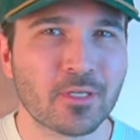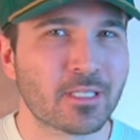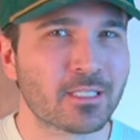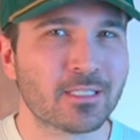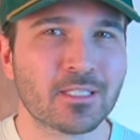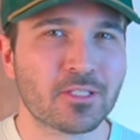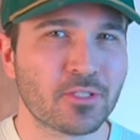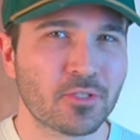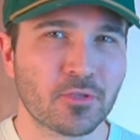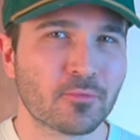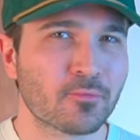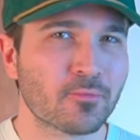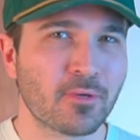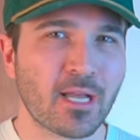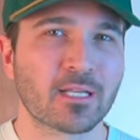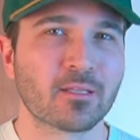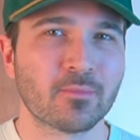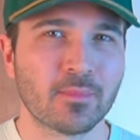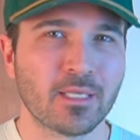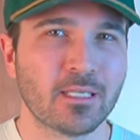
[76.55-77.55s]
It doesn't
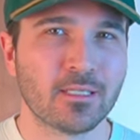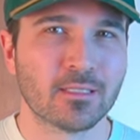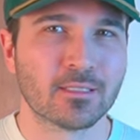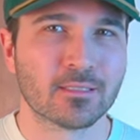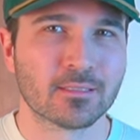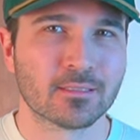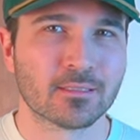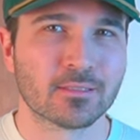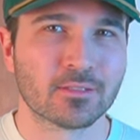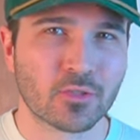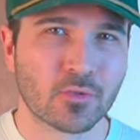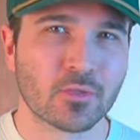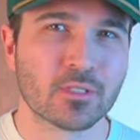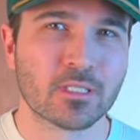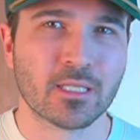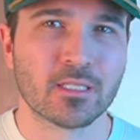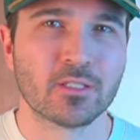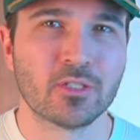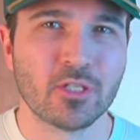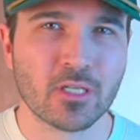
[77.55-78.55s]
direct me towards
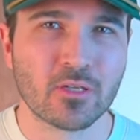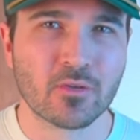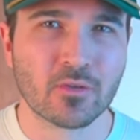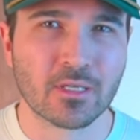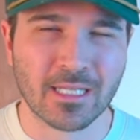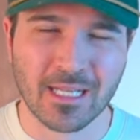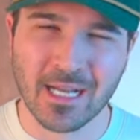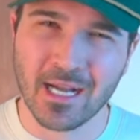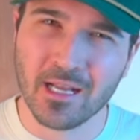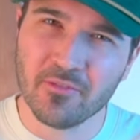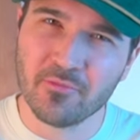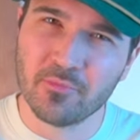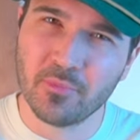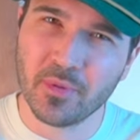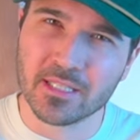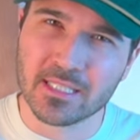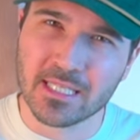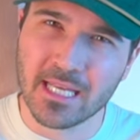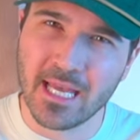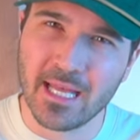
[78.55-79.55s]
that G chord. It kind of
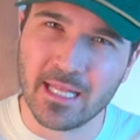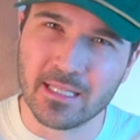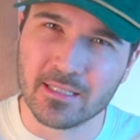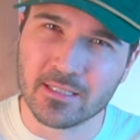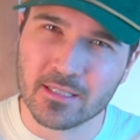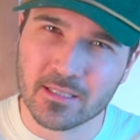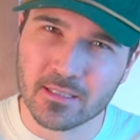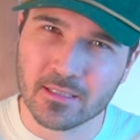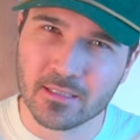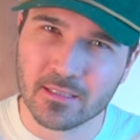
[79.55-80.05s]
butts heads.